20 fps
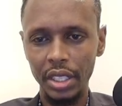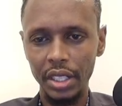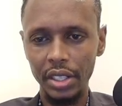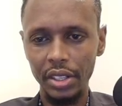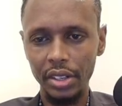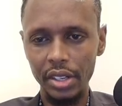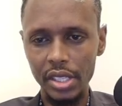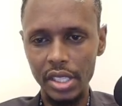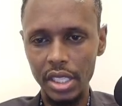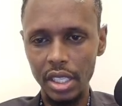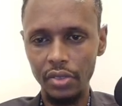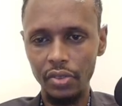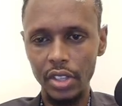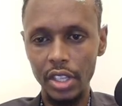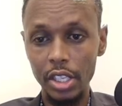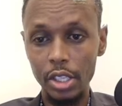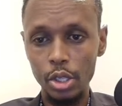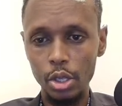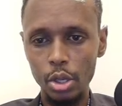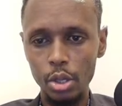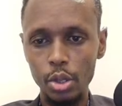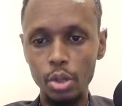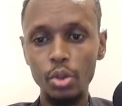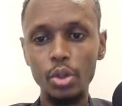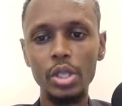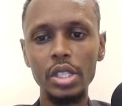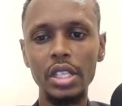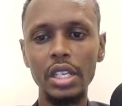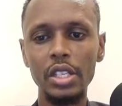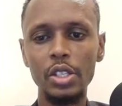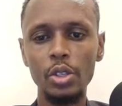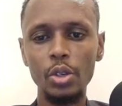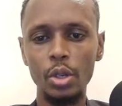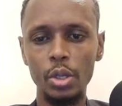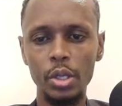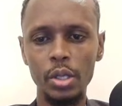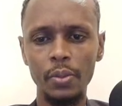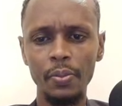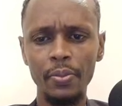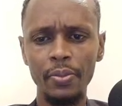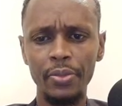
received. The source, who is the source?